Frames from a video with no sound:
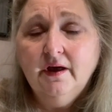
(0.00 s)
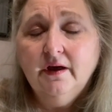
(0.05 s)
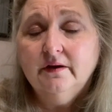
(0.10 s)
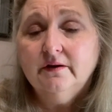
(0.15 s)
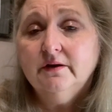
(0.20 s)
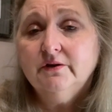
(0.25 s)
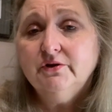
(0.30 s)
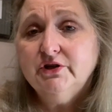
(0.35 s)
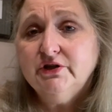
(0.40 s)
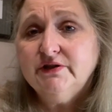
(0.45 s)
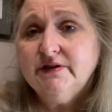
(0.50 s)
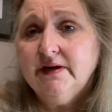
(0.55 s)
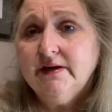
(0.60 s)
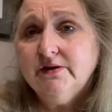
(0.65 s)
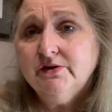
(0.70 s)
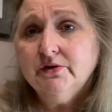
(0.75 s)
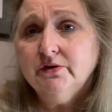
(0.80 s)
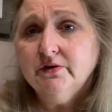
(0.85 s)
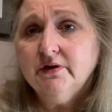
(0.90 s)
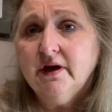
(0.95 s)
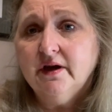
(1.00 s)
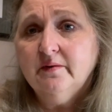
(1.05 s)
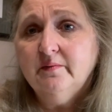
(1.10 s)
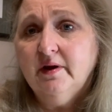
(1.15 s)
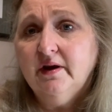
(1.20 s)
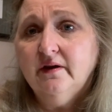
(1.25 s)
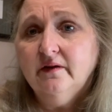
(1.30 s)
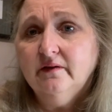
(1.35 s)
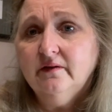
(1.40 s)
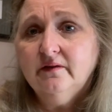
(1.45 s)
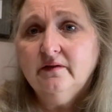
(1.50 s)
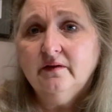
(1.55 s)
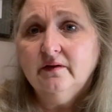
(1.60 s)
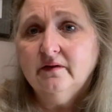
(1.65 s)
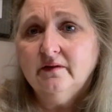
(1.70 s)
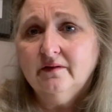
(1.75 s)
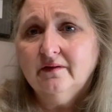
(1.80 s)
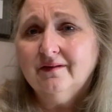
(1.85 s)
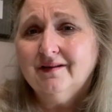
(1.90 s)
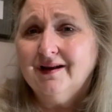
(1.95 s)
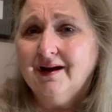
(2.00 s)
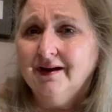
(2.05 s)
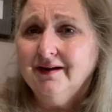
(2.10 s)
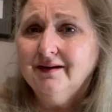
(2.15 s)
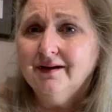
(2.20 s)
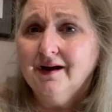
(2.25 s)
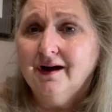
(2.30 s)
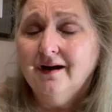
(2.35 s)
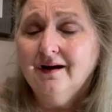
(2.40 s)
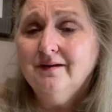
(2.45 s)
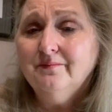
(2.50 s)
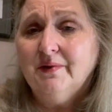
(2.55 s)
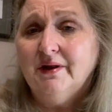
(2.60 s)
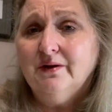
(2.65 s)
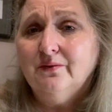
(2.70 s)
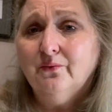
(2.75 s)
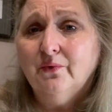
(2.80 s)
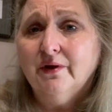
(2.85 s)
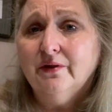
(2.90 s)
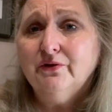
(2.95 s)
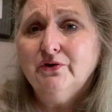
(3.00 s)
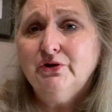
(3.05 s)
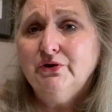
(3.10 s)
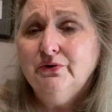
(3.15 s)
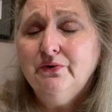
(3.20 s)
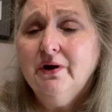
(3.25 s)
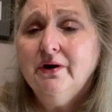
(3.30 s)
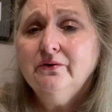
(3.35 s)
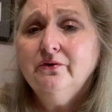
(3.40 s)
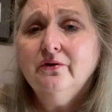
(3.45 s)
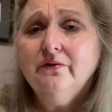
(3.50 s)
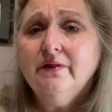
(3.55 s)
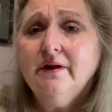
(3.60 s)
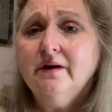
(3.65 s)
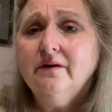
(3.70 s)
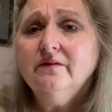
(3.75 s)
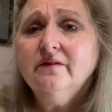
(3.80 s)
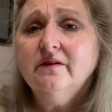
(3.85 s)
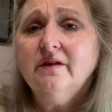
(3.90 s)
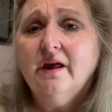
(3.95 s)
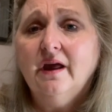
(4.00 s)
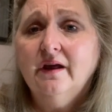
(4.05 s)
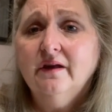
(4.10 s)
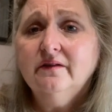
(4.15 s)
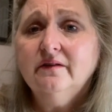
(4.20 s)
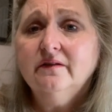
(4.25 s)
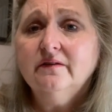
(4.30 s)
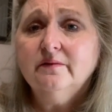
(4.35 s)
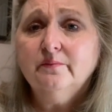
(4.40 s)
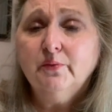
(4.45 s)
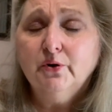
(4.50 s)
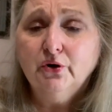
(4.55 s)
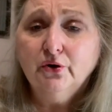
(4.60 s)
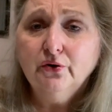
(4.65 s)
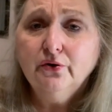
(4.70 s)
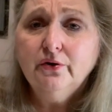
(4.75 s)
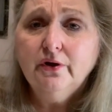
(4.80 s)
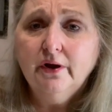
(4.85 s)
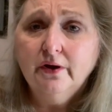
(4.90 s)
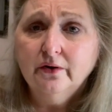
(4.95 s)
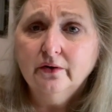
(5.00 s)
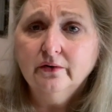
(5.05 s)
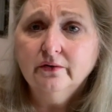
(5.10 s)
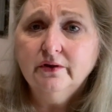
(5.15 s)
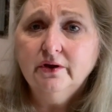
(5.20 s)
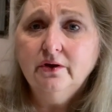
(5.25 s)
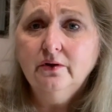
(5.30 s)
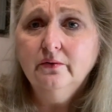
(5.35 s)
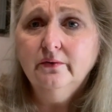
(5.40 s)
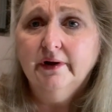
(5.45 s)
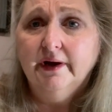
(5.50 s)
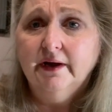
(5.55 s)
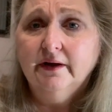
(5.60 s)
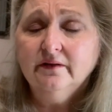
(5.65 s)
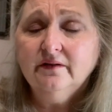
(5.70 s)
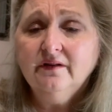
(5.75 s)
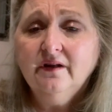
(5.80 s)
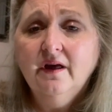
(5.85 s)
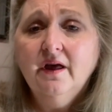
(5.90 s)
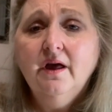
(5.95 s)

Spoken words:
Now, gestational diabetes is kind of common with 200,000 cases per year in the US,